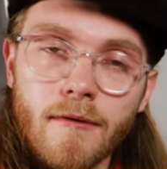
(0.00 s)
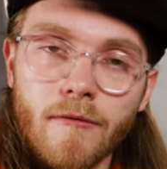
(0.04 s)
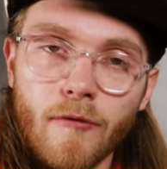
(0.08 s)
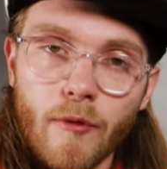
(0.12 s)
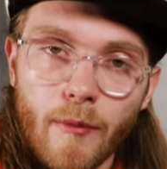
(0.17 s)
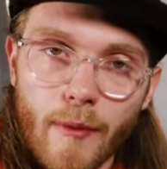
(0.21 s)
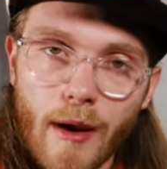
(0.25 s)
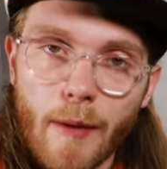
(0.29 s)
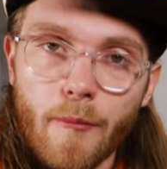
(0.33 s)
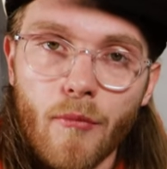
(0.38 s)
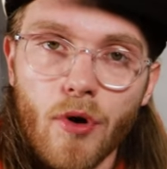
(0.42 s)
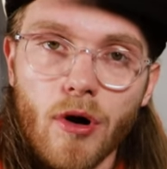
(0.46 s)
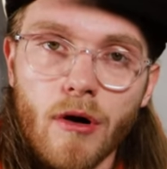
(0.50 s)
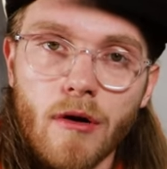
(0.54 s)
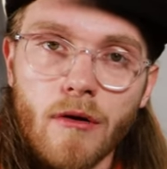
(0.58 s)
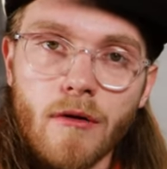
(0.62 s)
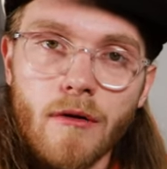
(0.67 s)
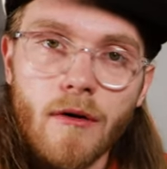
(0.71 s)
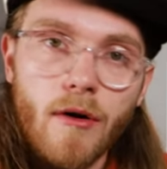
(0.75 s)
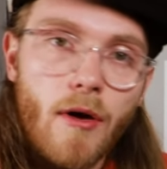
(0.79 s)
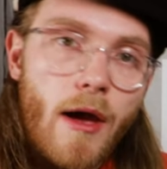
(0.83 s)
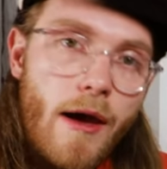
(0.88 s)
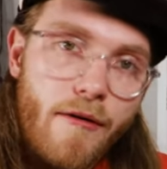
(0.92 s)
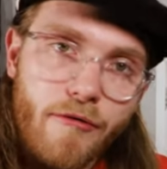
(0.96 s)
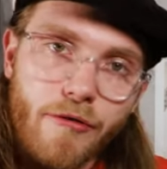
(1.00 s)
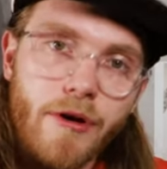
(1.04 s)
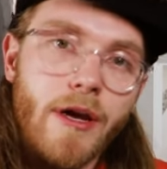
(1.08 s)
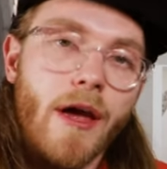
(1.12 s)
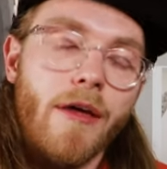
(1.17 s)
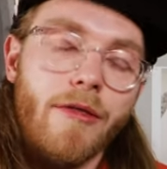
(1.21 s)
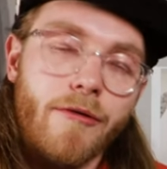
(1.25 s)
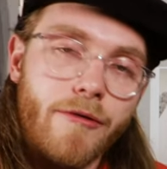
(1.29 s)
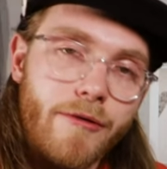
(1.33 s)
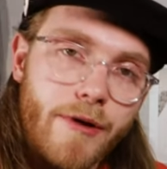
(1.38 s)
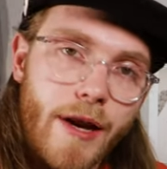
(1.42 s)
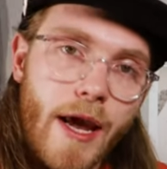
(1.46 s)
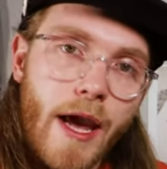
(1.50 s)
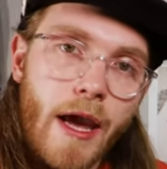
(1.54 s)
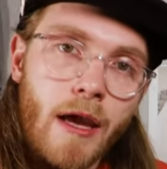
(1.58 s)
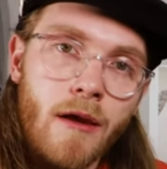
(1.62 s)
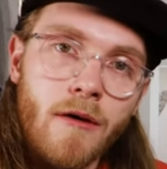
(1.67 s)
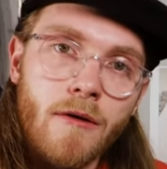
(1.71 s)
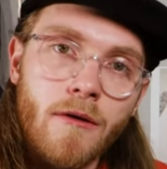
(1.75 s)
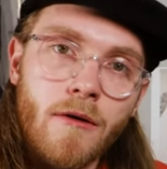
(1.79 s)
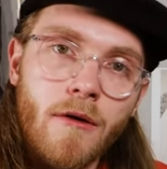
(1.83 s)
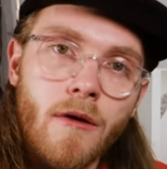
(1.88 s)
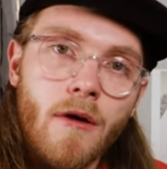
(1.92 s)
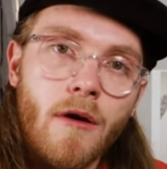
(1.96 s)
Remember, every other day.
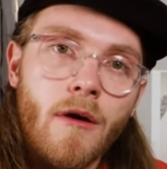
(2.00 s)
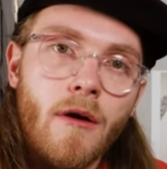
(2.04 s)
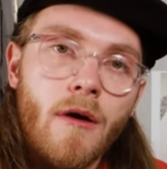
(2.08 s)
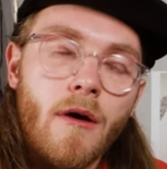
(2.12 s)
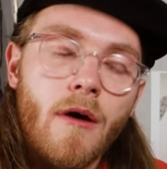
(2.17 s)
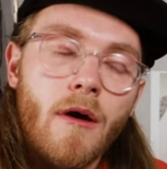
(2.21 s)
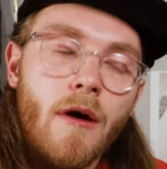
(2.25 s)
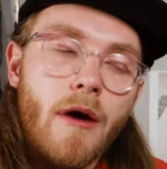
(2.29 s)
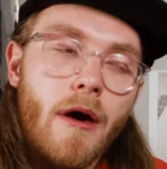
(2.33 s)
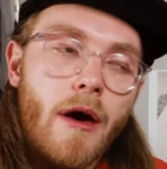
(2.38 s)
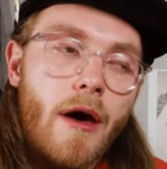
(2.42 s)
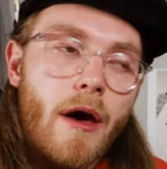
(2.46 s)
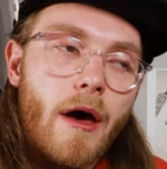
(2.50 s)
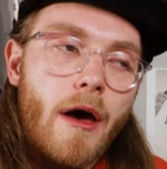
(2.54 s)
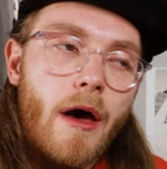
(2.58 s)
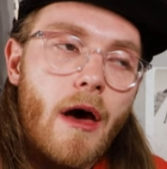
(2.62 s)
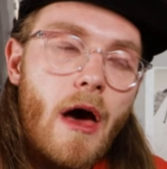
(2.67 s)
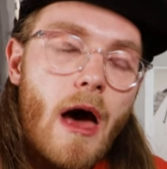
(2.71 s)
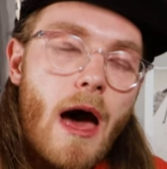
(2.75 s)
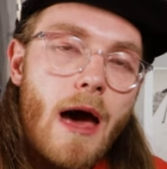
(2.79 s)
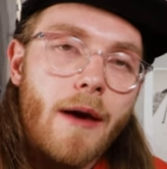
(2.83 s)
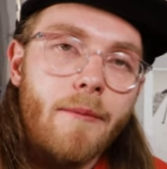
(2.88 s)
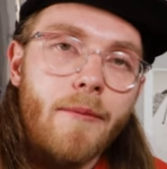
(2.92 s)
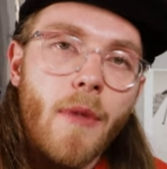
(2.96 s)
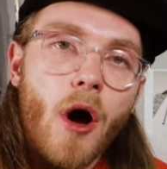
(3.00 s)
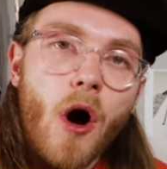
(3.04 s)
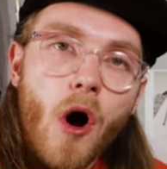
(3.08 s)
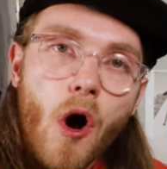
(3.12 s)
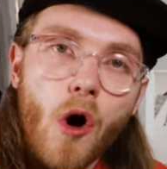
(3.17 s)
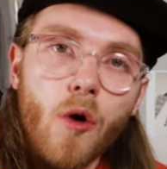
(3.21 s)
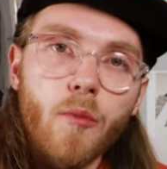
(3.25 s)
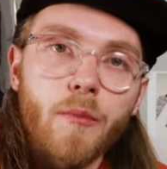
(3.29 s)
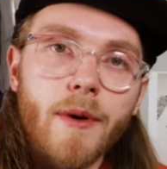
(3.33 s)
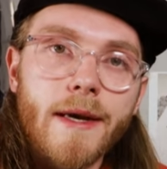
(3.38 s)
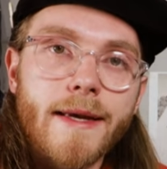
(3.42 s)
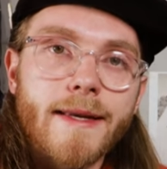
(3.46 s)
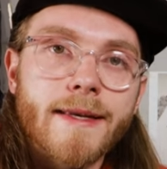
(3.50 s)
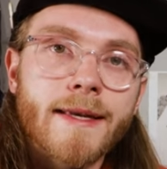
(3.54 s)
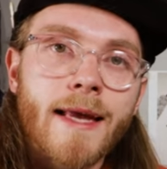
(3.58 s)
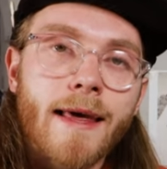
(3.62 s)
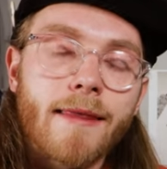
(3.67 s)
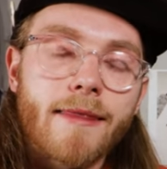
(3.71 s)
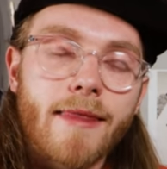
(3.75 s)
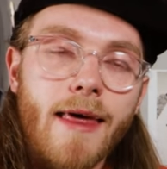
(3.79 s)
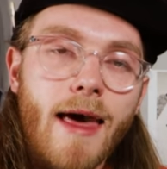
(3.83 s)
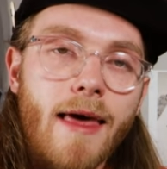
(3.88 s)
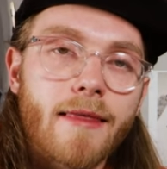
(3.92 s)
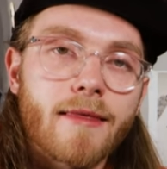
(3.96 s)
Uh, I'm hoping
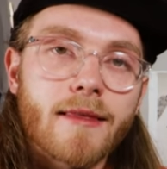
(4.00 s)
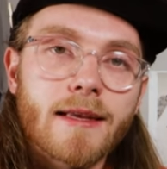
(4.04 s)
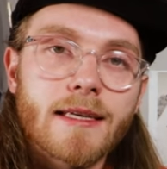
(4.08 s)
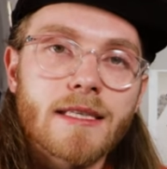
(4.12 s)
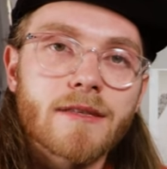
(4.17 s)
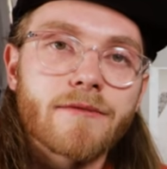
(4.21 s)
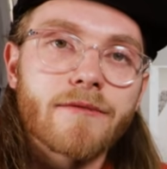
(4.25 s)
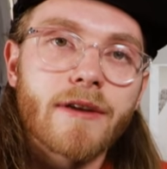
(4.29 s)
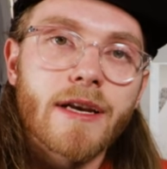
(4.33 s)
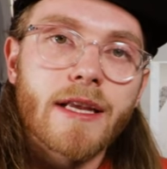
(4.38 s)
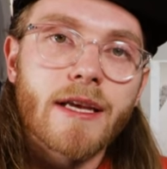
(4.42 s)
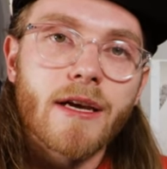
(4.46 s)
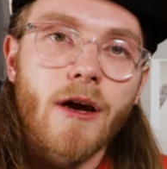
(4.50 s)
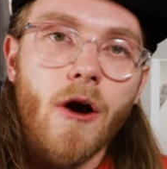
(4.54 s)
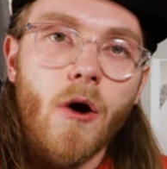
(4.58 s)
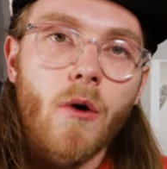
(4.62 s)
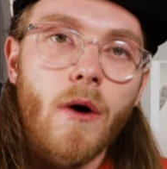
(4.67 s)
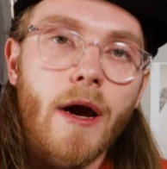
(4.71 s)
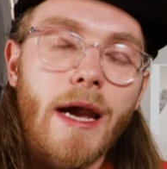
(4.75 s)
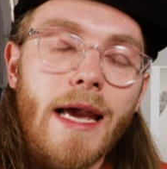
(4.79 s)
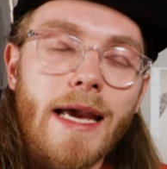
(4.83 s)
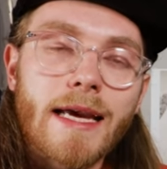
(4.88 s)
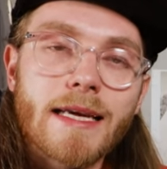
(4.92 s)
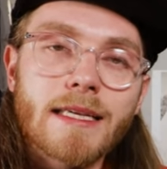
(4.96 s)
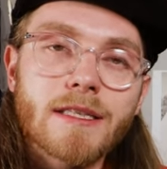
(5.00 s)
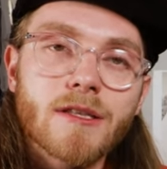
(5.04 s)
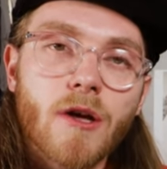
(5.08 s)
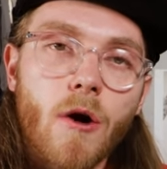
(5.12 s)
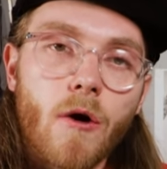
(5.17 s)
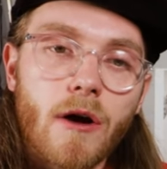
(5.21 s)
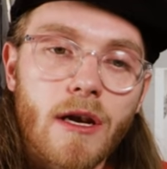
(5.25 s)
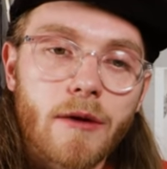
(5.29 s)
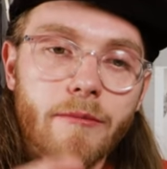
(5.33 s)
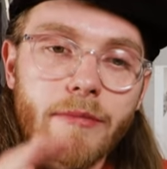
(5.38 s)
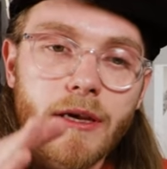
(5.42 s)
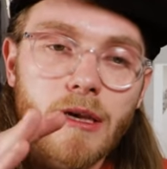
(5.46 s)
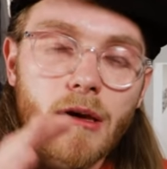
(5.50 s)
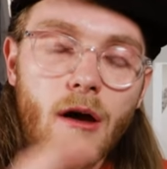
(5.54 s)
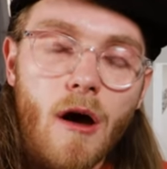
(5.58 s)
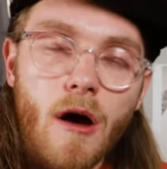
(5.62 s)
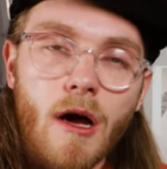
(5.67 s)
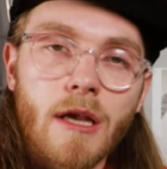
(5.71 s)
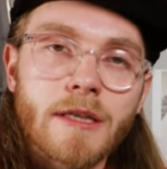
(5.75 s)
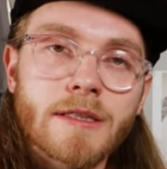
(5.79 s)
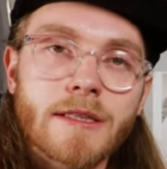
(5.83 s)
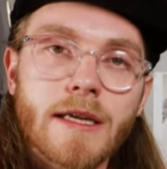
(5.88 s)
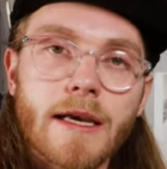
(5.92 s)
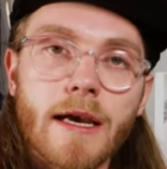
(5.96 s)
that this video is going to be
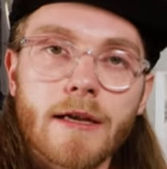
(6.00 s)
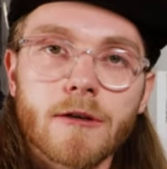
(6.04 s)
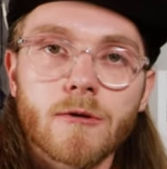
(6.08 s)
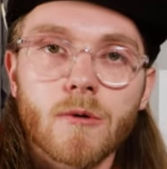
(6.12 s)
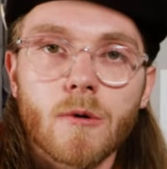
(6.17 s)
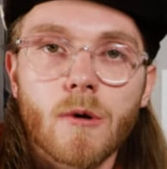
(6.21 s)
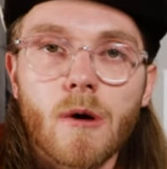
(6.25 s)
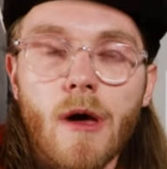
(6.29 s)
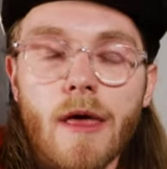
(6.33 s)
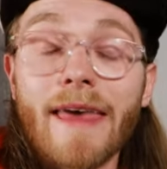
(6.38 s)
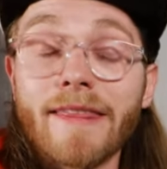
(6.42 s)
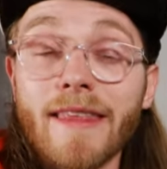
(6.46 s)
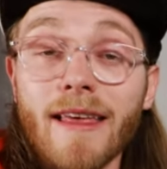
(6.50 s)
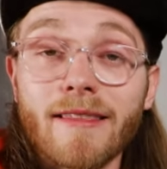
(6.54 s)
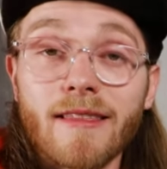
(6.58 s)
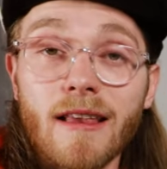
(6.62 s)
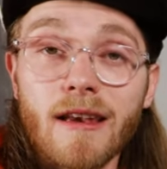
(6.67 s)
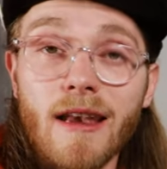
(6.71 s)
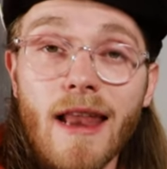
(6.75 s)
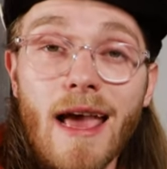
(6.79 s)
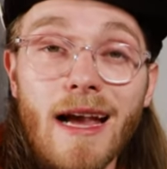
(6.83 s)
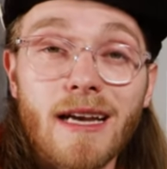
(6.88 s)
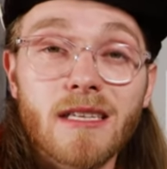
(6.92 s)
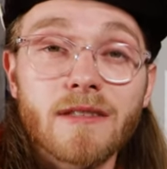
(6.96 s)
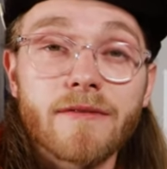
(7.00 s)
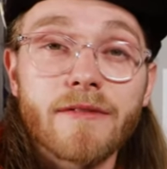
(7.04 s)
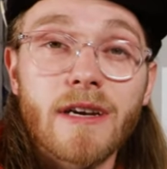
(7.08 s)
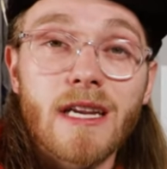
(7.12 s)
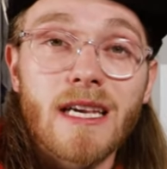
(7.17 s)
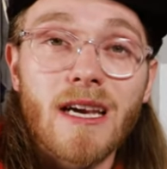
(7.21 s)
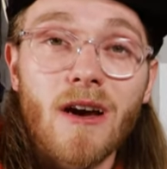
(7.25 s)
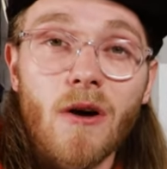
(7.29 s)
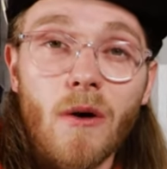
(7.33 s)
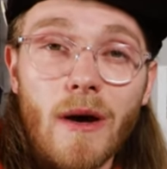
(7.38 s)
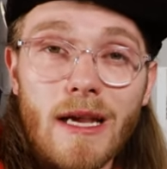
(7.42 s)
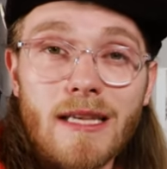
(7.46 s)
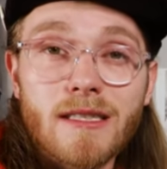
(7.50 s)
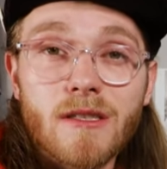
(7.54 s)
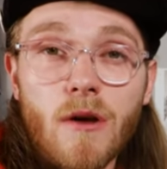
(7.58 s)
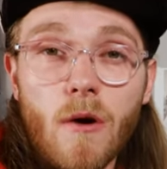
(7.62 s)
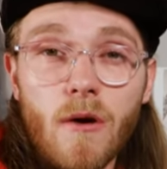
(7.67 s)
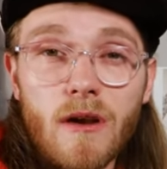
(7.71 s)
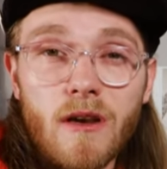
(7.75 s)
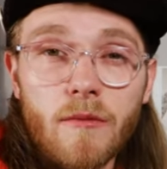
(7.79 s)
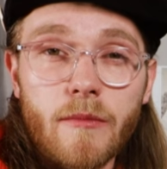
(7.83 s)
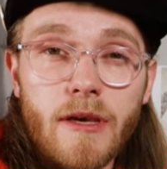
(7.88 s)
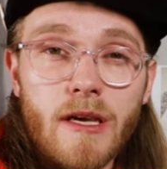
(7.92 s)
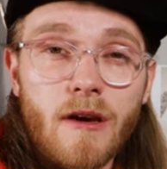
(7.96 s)
on schedule and that the next video is
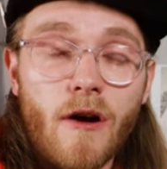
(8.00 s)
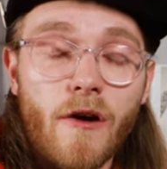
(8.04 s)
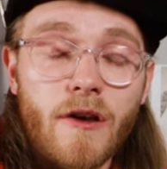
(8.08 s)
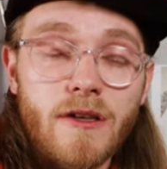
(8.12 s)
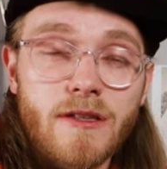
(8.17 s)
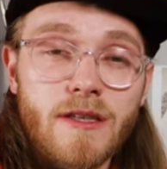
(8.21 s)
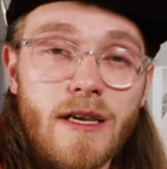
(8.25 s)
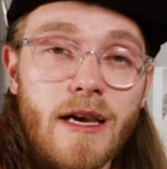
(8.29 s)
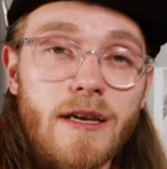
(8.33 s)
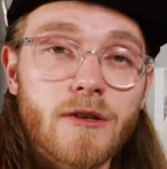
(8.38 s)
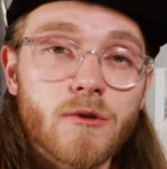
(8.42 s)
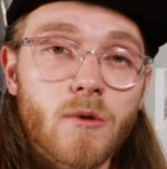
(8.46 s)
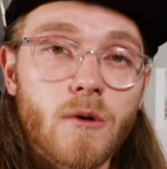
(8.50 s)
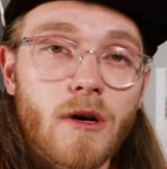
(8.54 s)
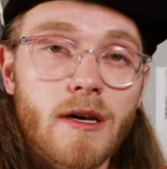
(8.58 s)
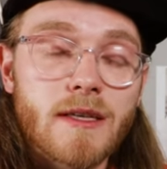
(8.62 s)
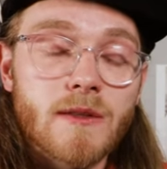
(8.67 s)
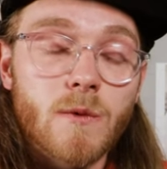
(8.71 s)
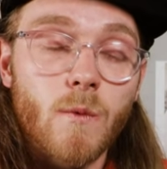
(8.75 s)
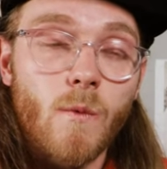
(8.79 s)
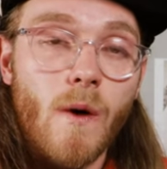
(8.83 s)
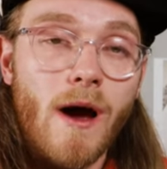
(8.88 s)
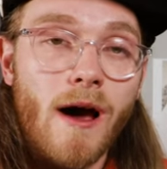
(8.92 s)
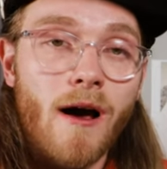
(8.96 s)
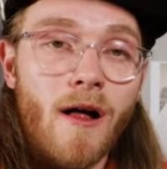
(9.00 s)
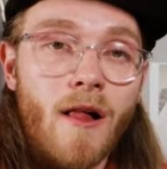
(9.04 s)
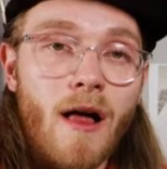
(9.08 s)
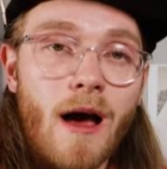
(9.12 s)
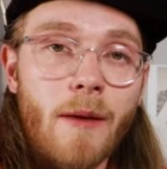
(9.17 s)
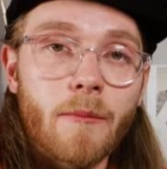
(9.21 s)
going to be on schedule as well.